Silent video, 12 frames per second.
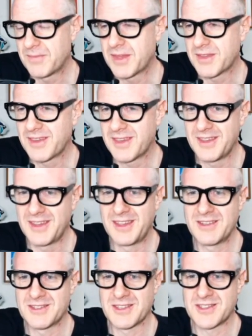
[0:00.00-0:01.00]

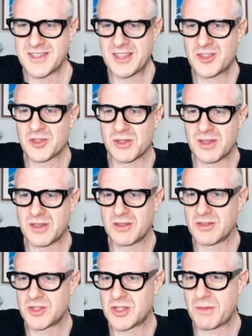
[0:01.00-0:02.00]
It is
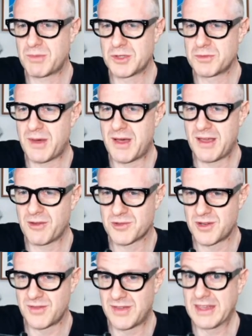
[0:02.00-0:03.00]
essentially shepherd's pie or
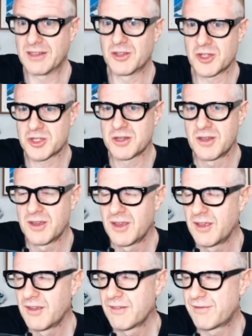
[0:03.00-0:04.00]
sort of English
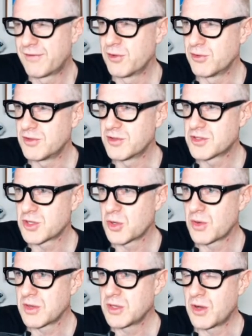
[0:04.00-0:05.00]
food.
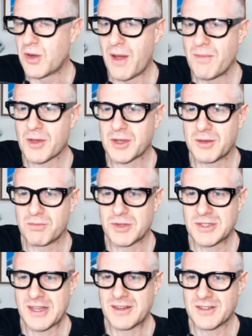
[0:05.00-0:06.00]
So, you know, I'm not going to
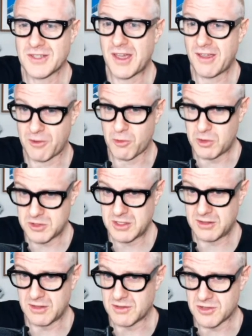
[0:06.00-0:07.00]
pretend it's high
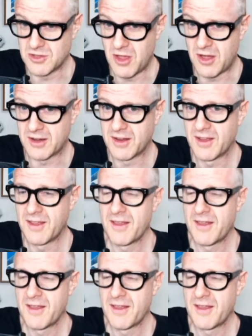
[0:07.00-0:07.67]
cuisine. It's not.